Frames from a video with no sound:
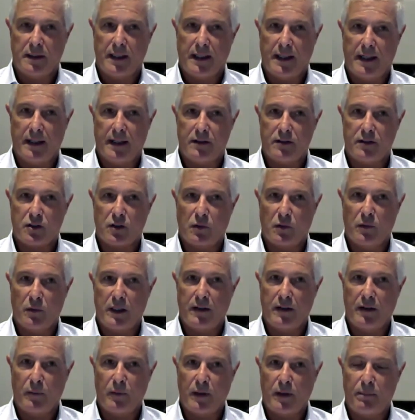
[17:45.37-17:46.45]
And so
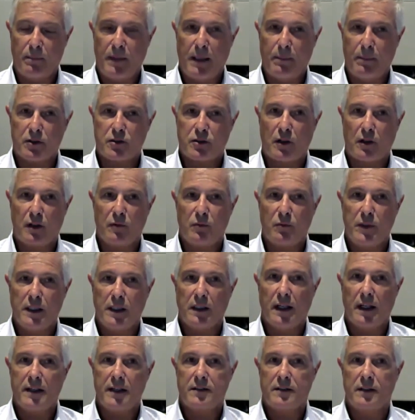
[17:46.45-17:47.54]
when people start
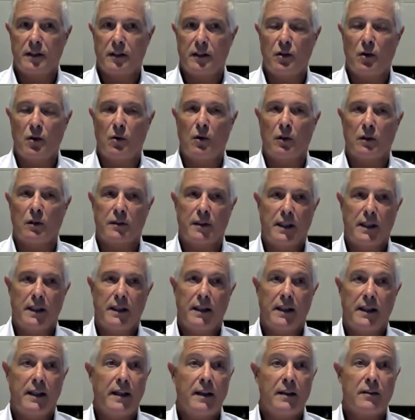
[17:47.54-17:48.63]
realizing that gold
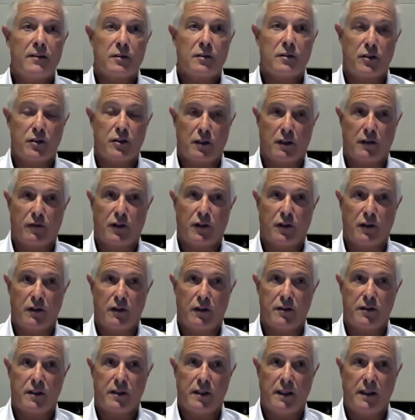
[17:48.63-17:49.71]
is a reserve
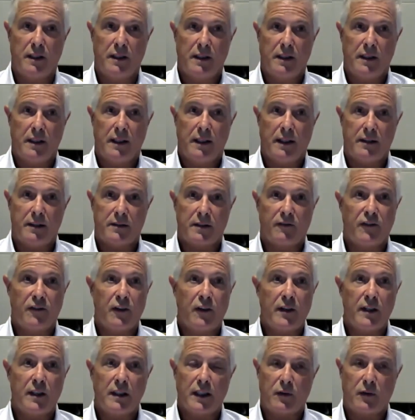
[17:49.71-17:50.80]
currency, it's a
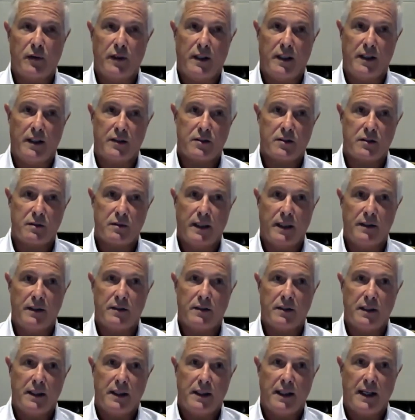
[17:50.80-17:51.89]
very liquid
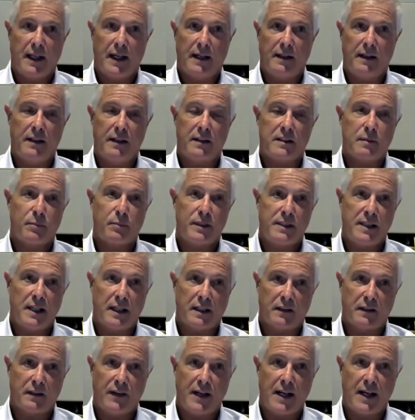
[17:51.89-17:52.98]
instrument, and it is a
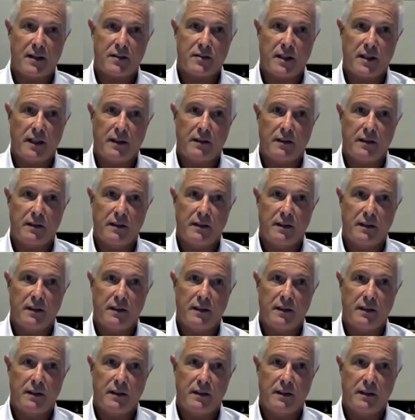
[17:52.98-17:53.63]
protective asset.